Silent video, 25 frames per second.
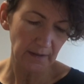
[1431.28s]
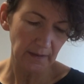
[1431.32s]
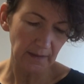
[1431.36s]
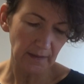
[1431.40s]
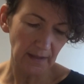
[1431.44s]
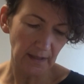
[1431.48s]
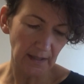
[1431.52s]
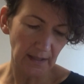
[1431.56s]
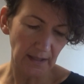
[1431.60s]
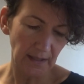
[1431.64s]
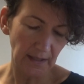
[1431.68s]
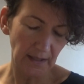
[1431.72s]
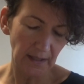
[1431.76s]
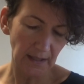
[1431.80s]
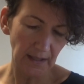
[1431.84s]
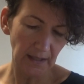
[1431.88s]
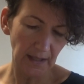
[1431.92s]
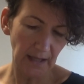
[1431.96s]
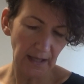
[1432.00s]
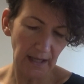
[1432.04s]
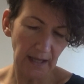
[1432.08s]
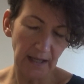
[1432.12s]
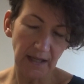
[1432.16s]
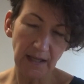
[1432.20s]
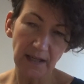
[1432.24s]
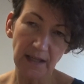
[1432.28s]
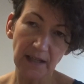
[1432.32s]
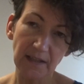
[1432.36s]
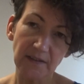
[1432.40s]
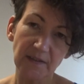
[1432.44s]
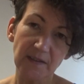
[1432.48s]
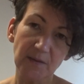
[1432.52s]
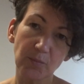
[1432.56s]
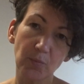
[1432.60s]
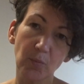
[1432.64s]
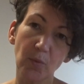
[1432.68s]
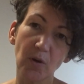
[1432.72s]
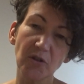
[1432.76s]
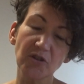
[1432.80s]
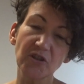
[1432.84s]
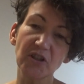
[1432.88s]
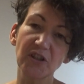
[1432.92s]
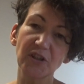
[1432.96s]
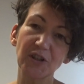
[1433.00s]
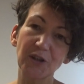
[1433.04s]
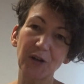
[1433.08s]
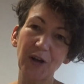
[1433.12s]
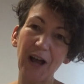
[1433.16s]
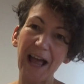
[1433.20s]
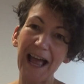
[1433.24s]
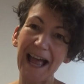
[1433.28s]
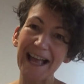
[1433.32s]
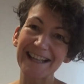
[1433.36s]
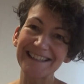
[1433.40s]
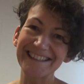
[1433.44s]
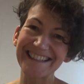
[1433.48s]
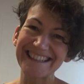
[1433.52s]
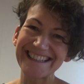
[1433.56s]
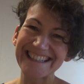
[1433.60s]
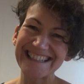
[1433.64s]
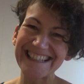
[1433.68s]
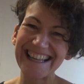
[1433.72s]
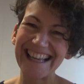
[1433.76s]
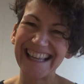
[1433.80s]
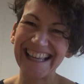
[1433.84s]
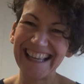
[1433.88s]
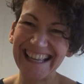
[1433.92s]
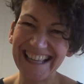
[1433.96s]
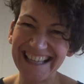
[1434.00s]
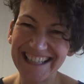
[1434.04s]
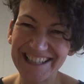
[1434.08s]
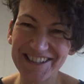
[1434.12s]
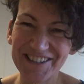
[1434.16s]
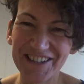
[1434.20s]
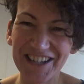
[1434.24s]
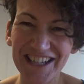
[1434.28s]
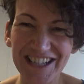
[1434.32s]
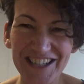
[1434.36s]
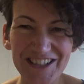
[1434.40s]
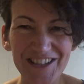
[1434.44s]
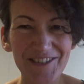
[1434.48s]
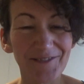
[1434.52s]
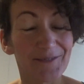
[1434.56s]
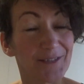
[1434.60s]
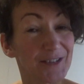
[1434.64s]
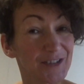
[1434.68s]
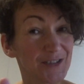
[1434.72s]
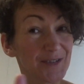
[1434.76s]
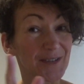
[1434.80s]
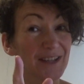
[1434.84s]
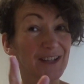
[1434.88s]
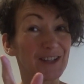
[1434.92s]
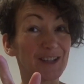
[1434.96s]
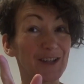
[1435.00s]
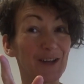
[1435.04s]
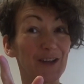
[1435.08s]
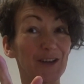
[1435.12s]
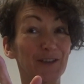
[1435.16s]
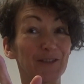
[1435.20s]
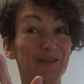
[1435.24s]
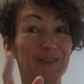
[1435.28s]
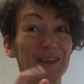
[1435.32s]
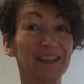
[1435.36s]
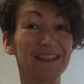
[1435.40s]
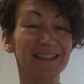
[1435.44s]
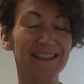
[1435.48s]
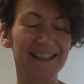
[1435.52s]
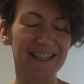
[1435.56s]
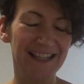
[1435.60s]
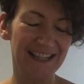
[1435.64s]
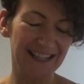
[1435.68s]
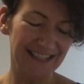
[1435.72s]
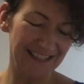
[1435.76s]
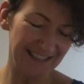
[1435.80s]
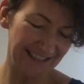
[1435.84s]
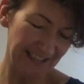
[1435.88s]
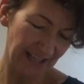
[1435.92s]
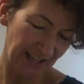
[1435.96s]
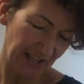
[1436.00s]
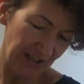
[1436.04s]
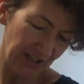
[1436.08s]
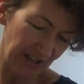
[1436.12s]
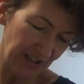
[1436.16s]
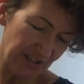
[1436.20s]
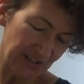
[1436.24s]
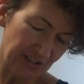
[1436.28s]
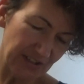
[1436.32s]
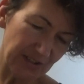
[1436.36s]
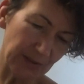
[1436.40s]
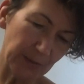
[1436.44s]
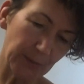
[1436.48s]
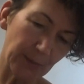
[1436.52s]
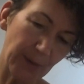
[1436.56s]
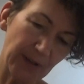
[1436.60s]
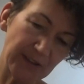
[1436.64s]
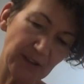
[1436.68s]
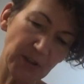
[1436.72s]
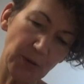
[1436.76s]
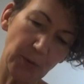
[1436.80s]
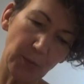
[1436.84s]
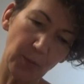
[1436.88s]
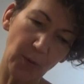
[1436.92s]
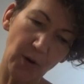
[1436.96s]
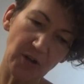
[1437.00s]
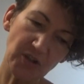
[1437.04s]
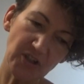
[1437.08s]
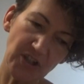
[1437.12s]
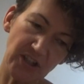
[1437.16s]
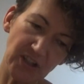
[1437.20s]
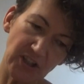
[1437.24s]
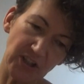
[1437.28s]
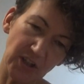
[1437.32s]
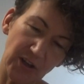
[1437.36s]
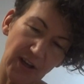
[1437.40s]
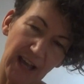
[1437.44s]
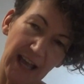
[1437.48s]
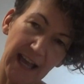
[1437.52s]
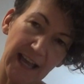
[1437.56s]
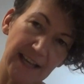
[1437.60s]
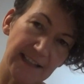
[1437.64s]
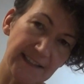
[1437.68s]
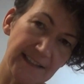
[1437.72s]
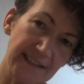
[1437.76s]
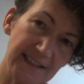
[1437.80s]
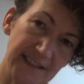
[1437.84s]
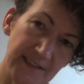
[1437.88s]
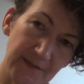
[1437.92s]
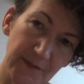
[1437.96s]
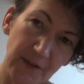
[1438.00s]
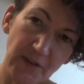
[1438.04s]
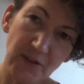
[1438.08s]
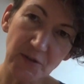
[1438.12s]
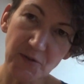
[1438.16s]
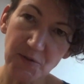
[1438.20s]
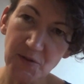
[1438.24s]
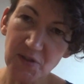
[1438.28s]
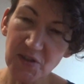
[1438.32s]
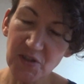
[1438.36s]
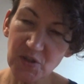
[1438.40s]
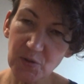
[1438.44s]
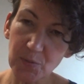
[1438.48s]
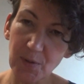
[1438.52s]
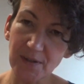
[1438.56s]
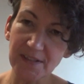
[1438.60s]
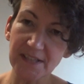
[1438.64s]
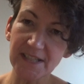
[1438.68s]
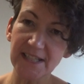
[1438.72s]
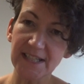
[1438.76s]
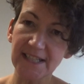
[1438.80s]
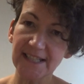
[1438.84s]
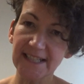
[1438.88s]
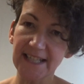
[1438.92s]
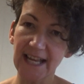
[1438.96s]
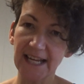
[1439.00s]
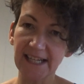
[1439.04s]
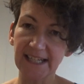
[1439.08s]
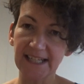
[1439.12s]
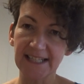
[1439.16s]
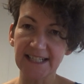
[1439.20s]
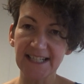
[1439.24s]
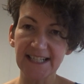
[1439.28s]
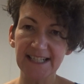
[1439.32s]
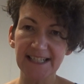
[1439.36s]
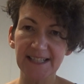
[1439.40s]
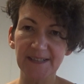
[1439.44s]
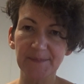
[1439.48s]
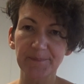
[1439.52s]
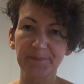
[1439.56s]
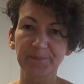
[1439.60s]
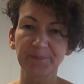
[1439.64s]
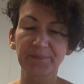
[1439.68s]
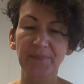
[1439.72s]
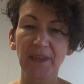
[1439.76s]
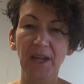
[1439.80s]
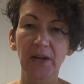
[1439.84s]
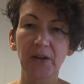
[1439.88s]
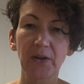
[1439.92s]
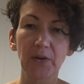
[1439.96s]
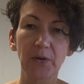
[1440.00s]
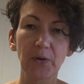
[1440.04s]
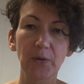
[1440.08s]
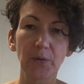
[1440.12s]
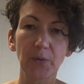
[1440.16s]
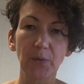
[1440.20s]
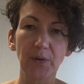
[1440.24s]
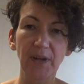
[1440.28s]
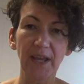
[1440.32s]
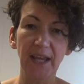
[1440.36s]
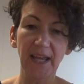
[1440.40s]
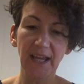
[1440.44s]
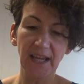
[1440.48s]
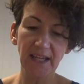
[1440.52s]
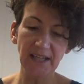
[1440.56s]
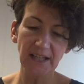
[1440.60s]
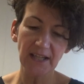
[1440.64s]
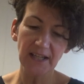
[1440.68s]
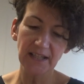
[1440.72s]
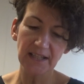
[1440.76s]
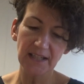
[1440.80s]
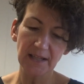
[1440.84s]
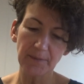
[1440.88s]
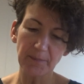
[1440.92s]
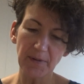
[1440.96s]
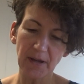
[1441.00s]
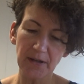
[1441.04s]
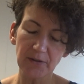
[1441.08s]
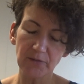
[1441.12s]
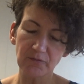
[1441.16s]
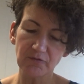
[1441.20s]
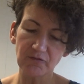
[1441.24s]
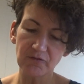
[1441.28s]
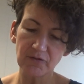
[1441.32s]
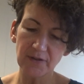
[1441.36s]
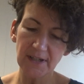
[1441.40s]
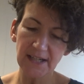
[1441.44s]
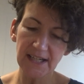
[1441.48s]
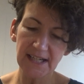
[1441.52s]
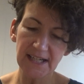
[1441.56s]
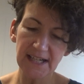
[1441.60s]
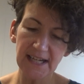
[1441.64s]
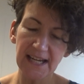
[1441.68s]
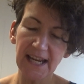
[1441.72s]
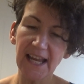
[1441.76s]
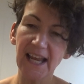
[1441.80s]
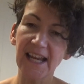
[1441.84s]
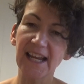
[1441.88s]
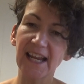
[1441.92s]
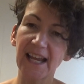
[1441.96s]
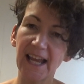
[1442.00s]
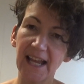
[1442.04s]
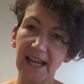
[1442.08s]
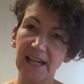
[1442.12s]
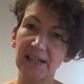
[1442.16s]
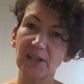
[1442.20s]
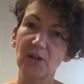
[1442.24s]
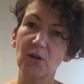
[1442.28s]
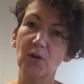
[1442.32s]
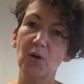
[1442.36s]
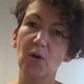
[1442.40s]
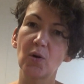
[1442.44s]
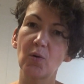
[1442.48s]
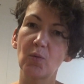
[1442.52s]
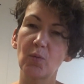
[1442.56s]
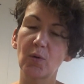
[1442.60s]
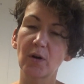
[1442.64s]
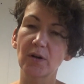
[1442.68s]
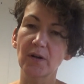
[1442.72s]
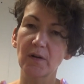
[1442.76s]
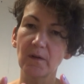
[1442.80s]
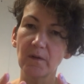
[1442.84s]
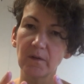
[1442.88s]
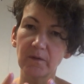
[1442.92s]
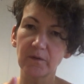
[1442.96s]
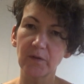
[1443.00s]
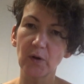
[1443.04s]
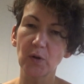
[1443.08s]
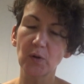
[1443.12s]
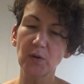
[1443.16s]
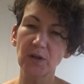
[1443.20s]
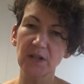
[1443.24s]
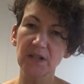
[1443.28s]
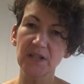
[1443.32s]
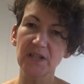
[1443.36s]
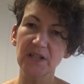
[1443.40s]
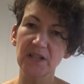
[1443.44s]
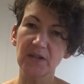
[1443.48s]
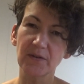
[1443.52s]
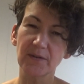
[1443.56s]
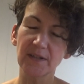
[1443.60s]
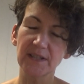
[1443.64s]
is washing your hands, which we're doing a lot of these days. So when you're washing your hands for those 20 seconds, okay, you might really, again, want to focus your